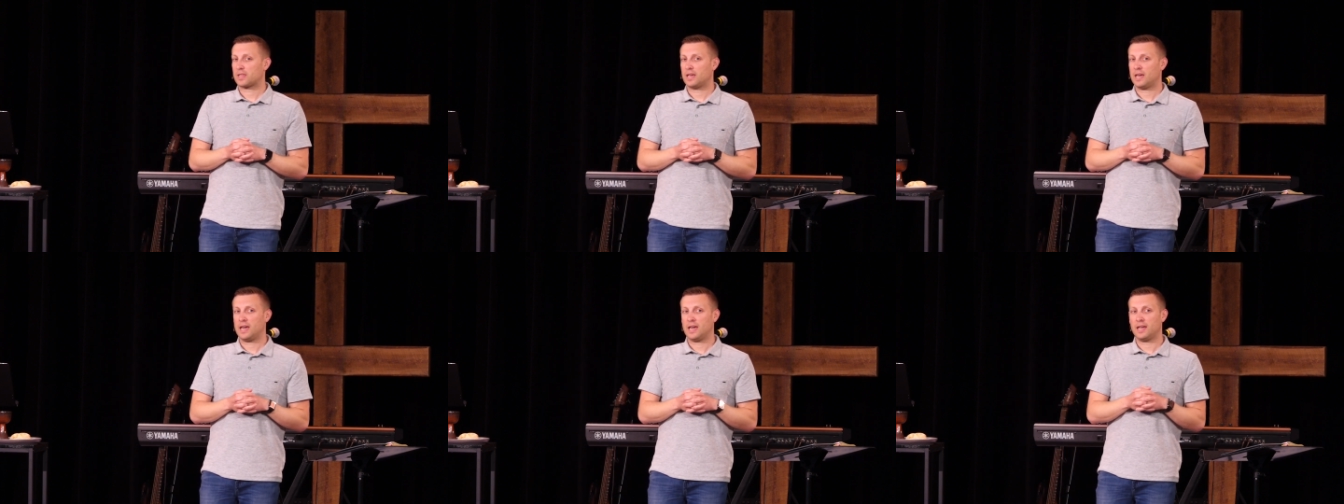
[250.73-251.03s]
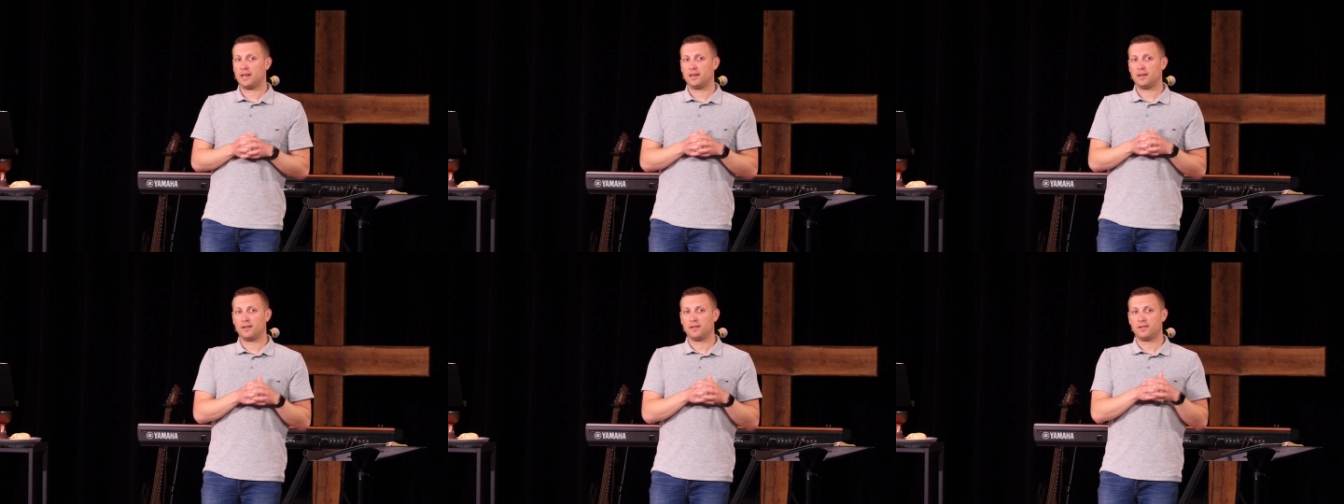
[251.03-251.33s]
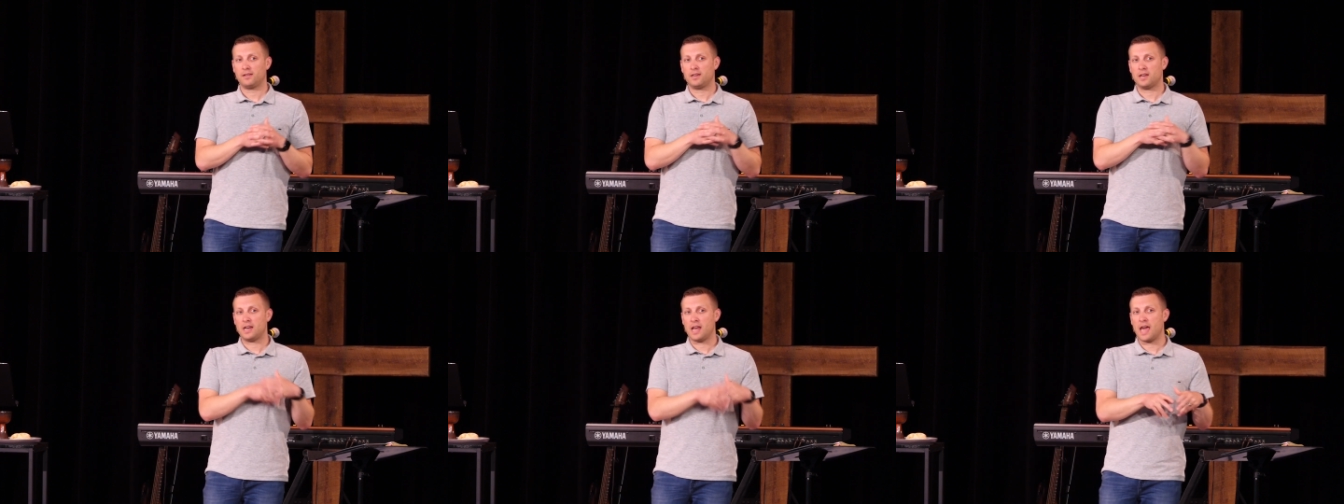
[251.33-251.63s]
And
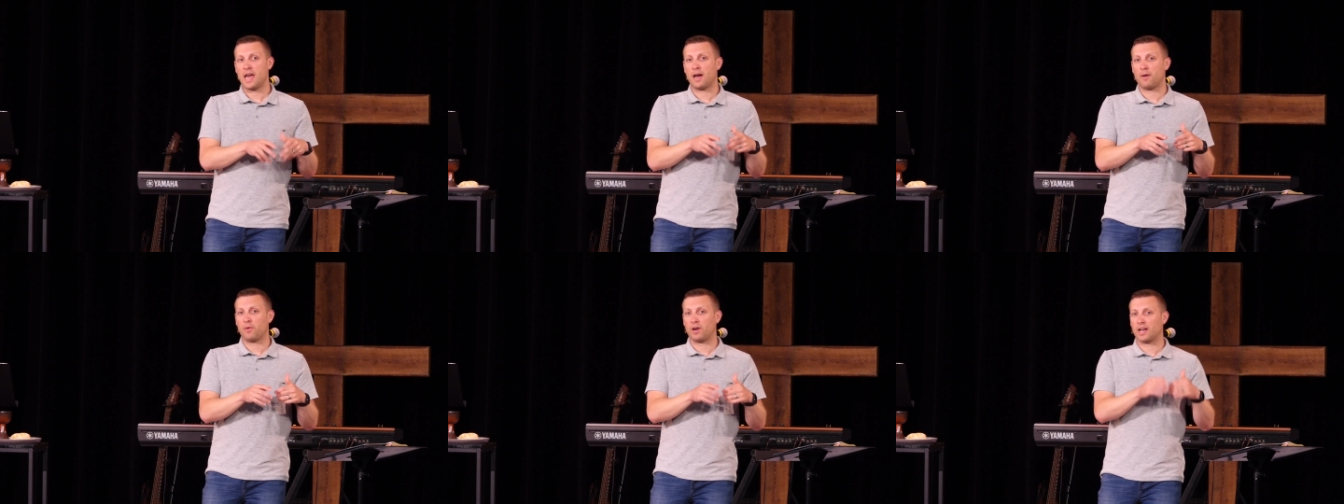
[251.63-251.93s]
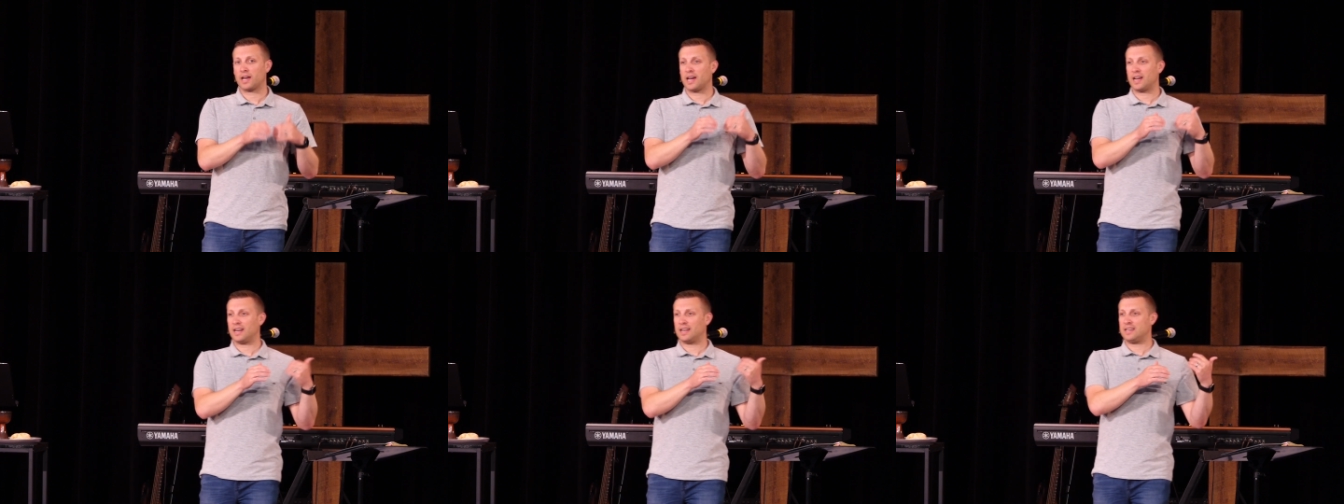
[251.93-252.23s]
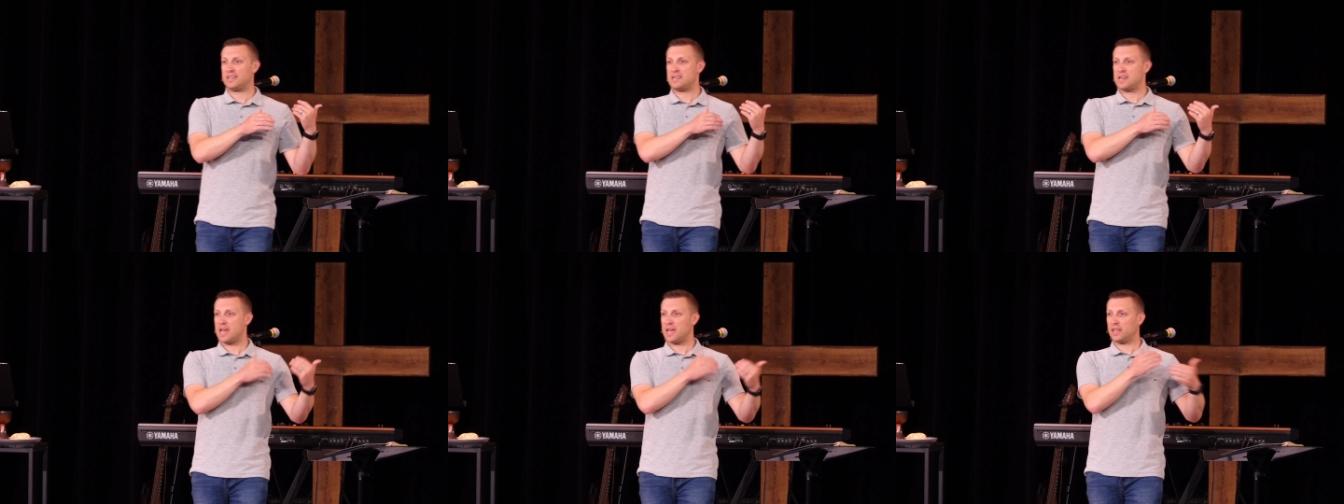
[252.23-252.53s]
today I want to kind
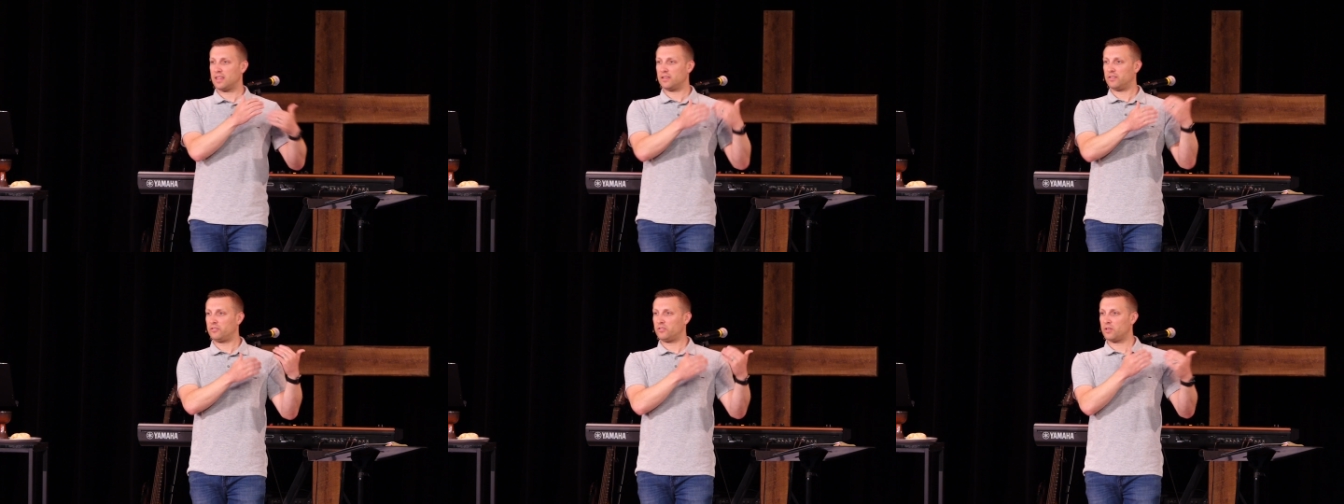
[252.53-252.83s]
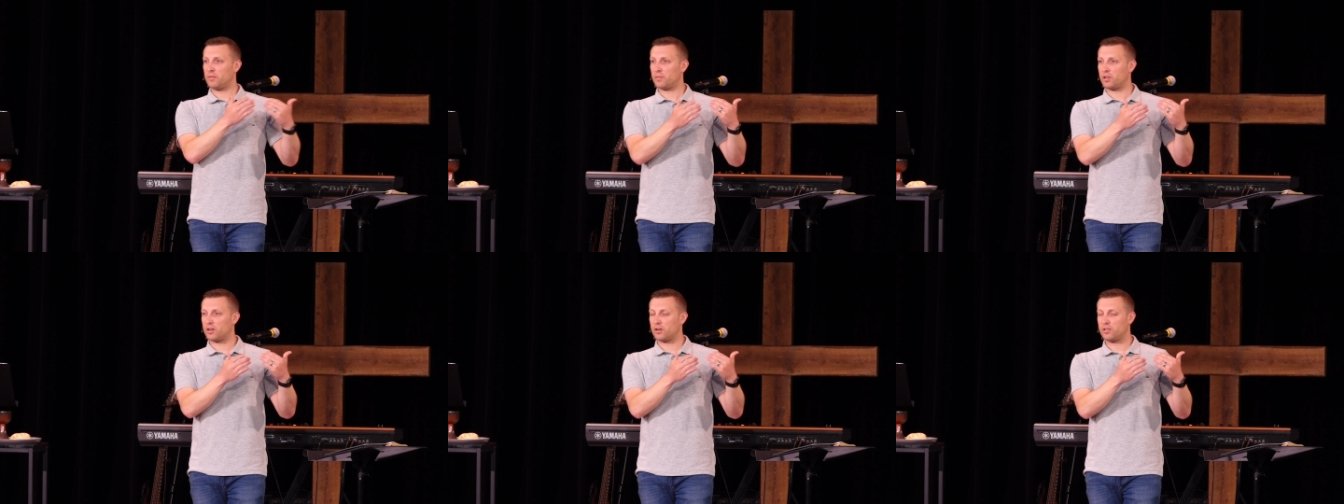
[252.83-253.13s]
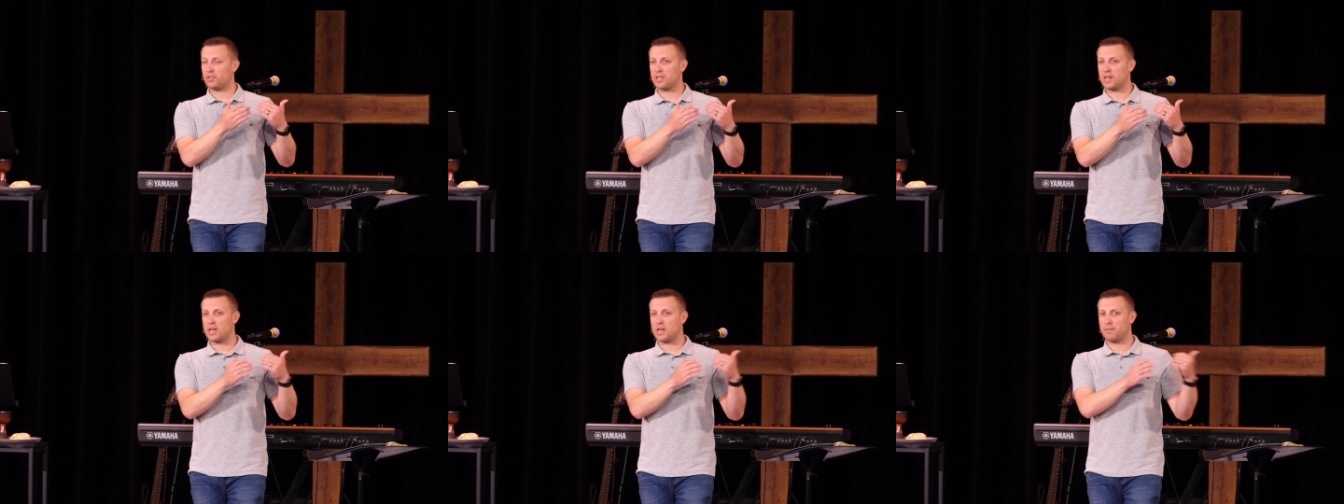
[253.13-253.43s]
of take a similar
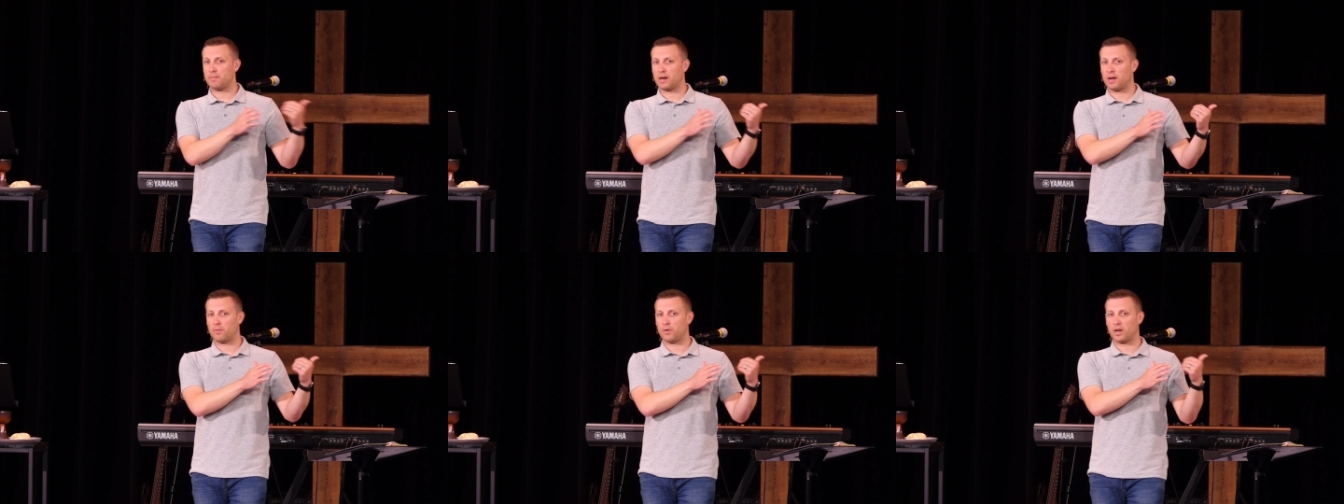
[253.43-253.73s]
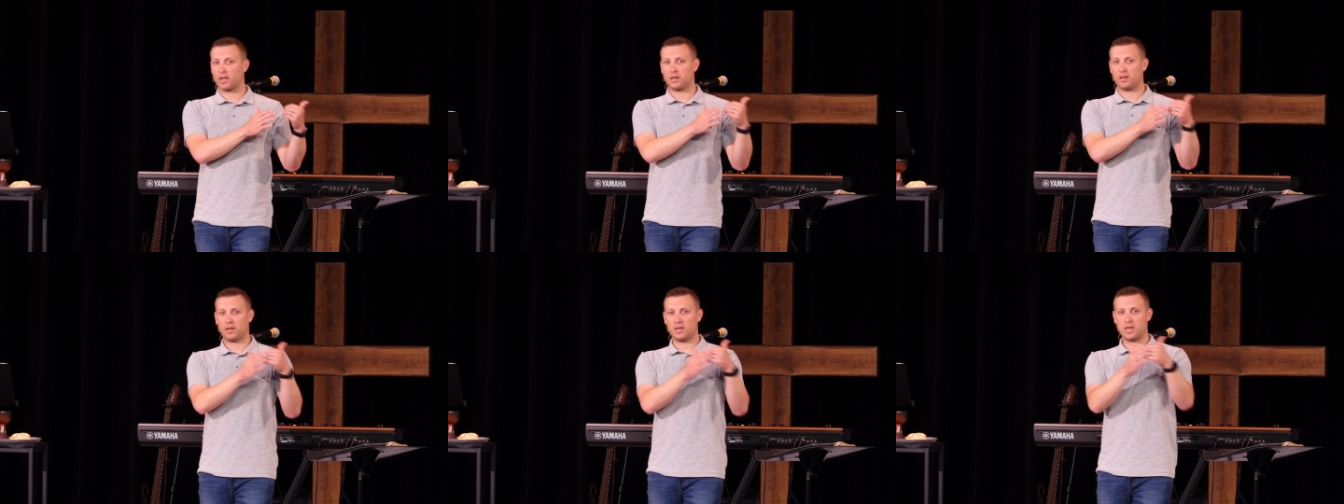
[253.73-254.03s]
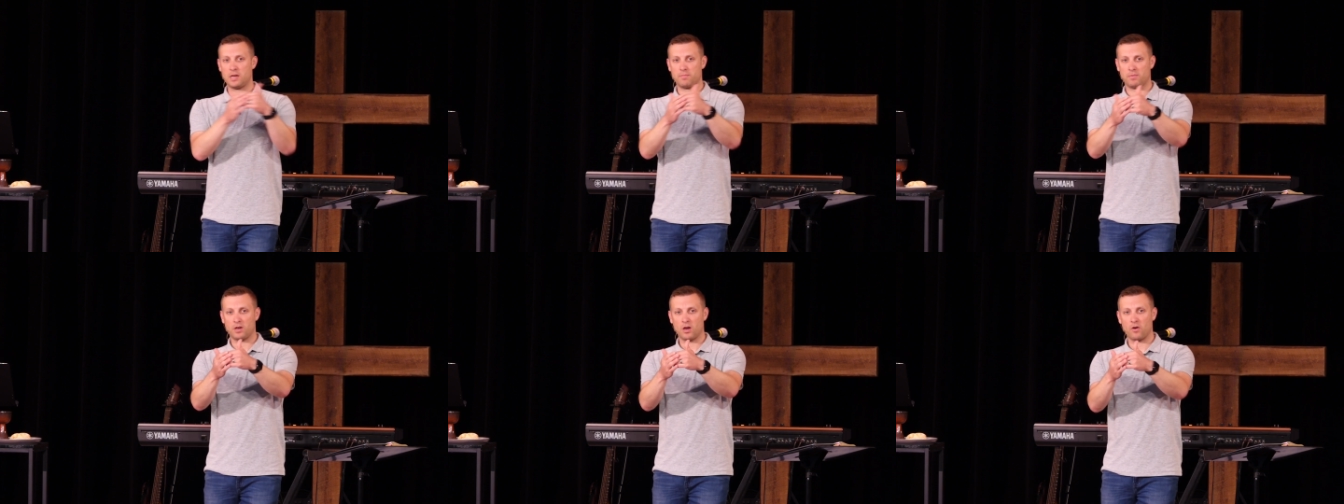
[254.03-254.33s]
theme and I want to
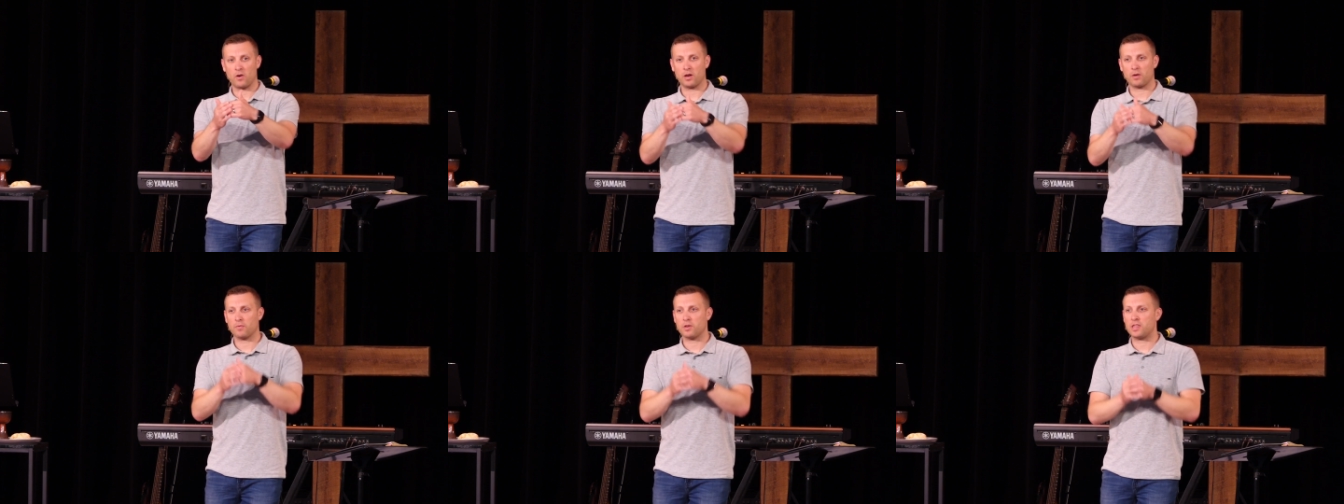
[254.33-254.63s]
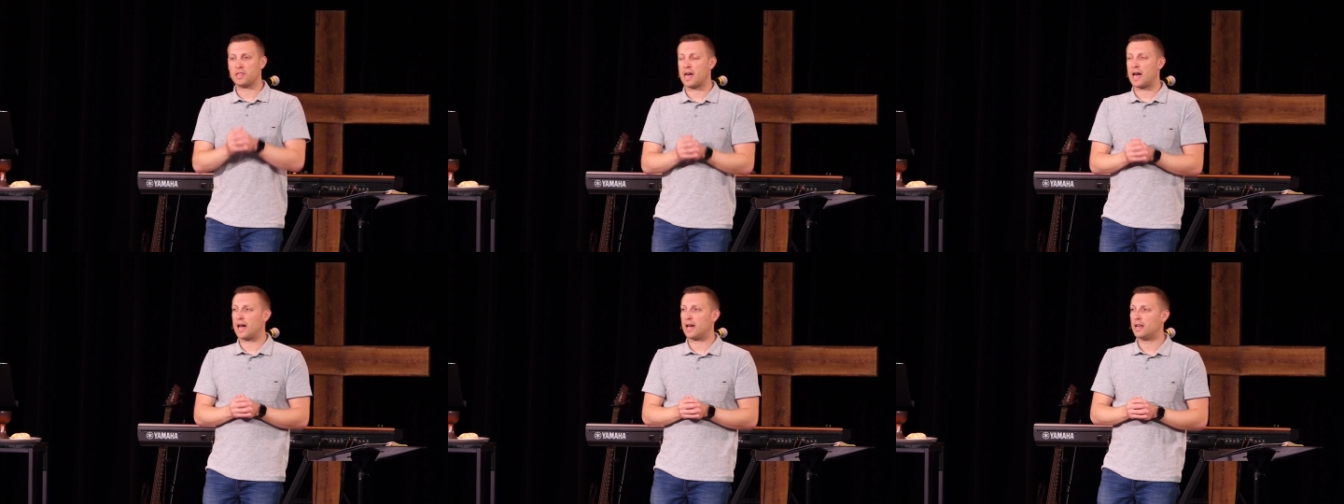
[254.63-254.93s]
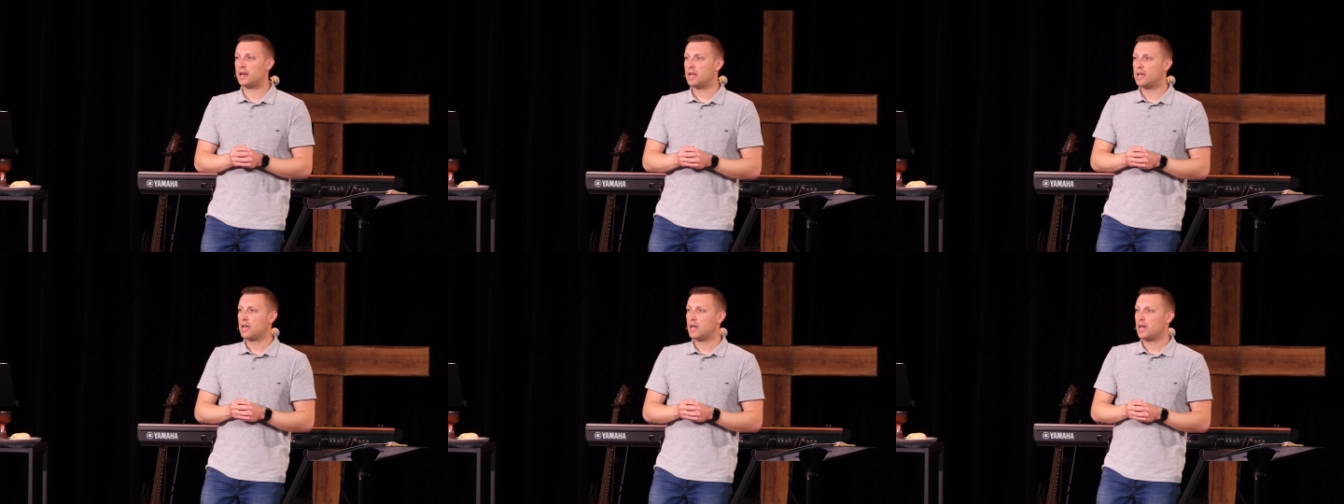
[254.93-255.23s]
keep going with
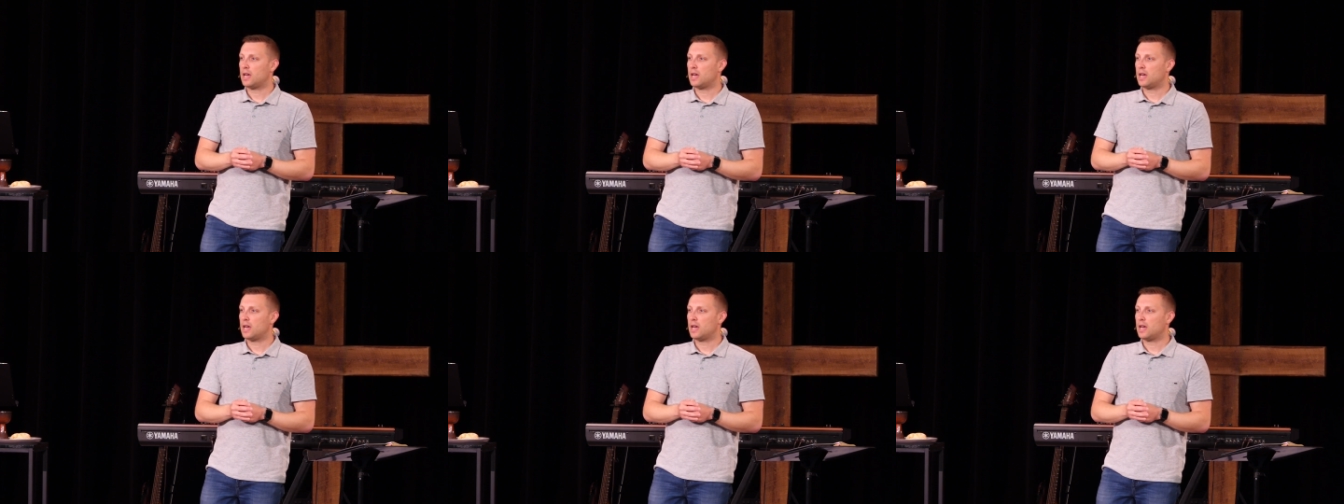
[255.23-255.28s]
that.